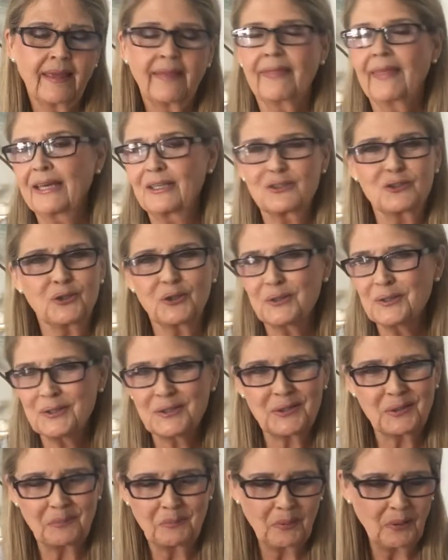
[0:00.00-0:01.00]
That
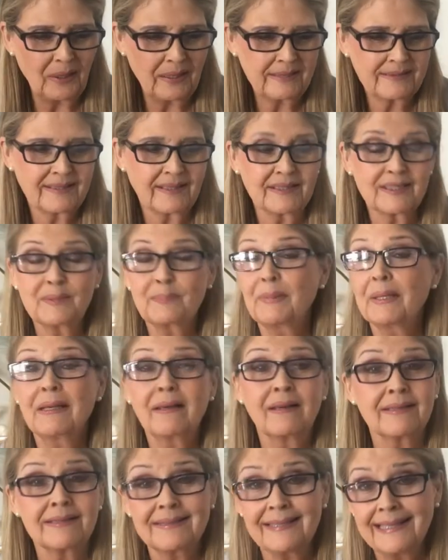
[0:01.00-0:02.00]
shouldn't surprise us
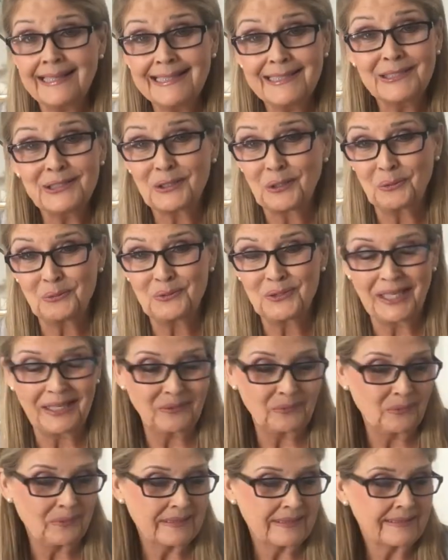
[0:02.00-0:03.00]
because he's so
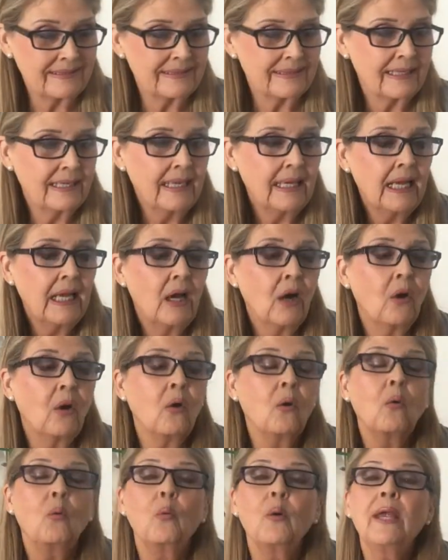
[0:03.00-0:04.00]
generous.
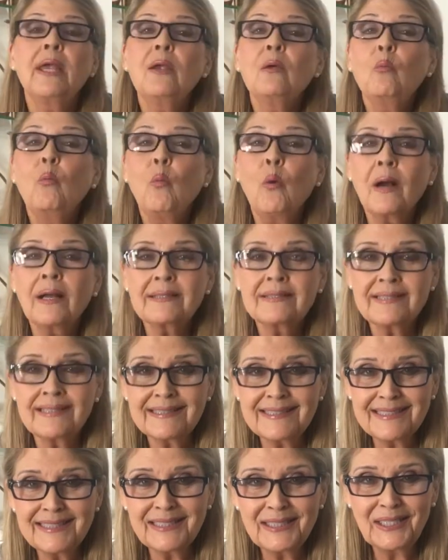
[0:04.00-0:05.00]
He wants
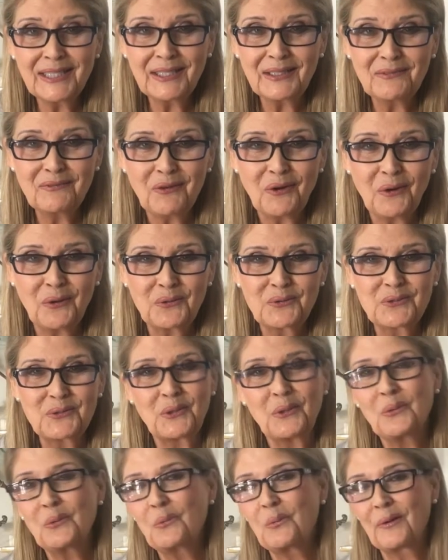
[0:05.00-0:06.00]
us to give
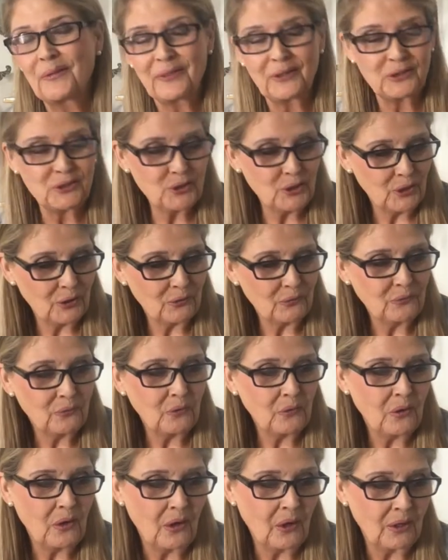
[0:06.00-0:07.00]
also with a
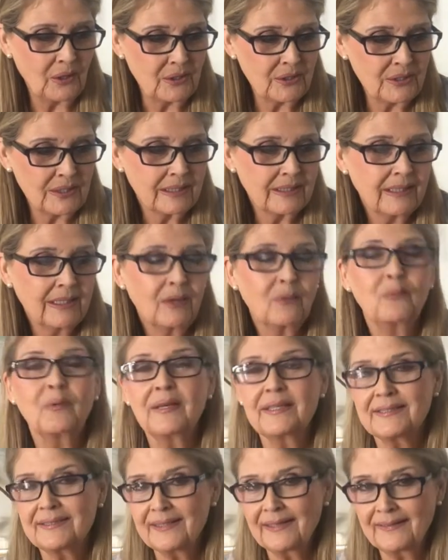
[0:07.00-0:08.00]
cheerful heart.
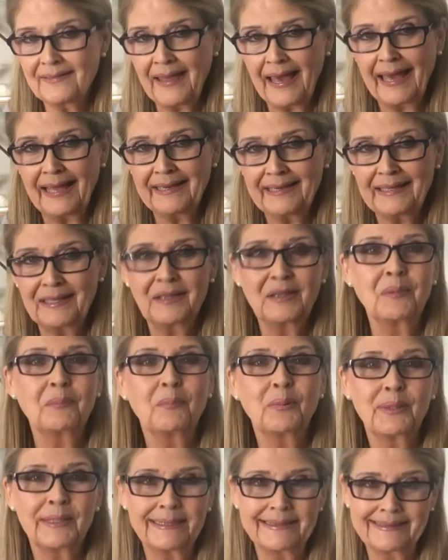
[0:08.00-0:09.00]
We see that in the
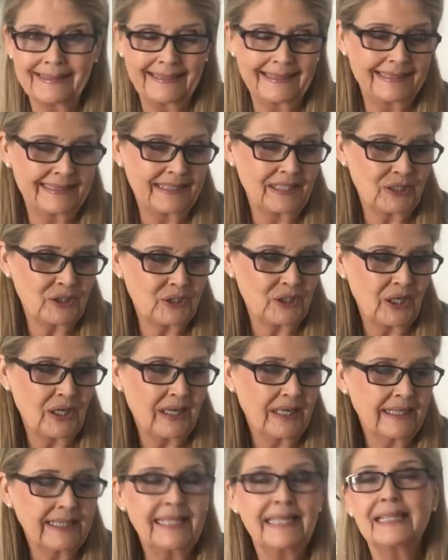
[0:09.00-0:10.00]
Brit
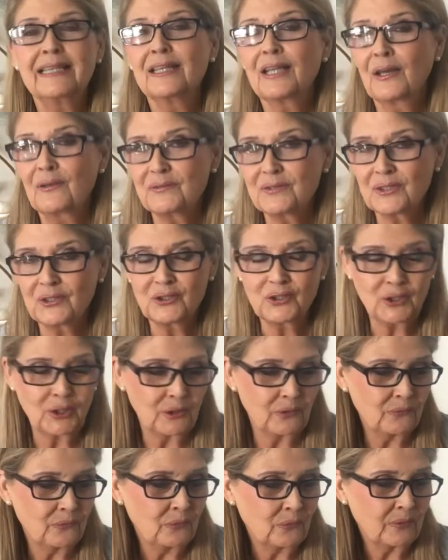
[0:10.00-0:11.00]
Hadashah. He loves a
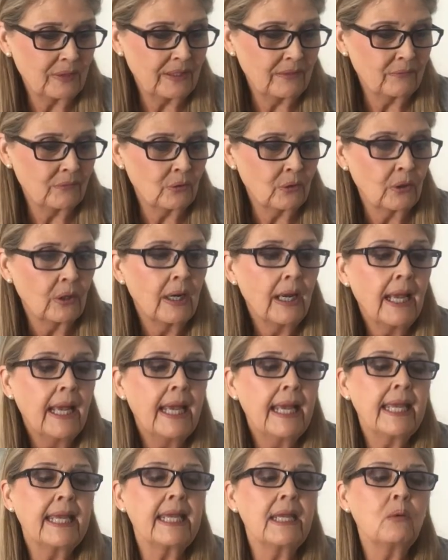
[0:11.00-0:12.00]
cheerful giver.
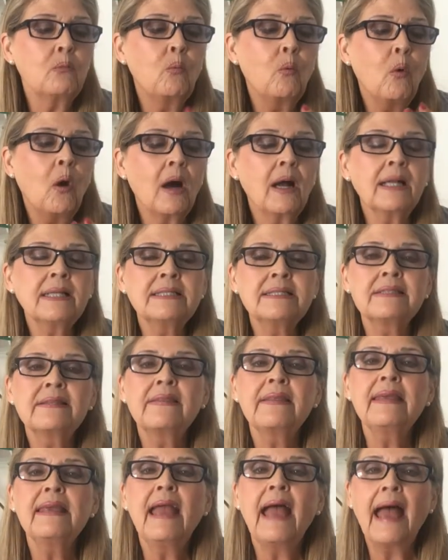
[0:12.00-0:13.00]
He wants
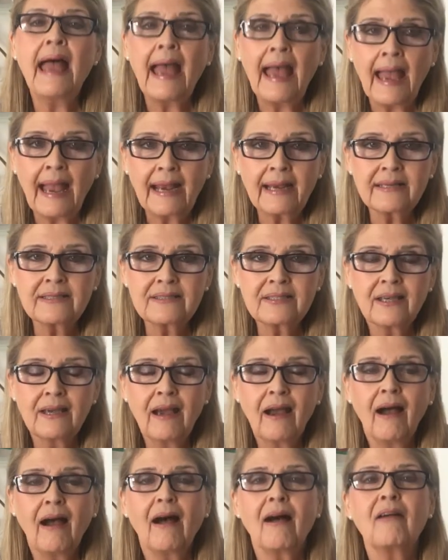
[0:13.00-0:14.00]
the act
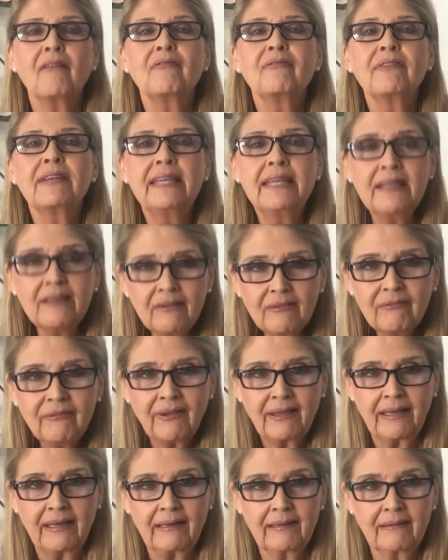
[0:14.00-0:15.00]
of
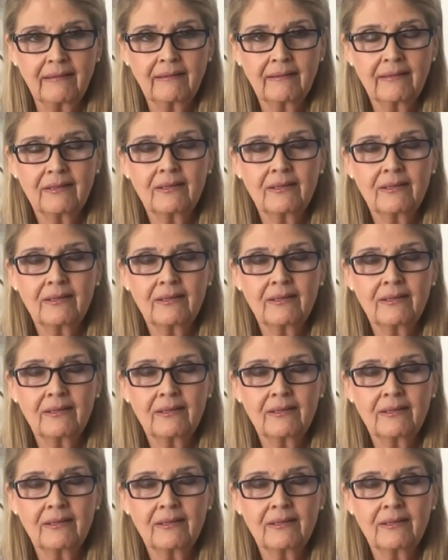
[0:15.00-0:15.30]
giving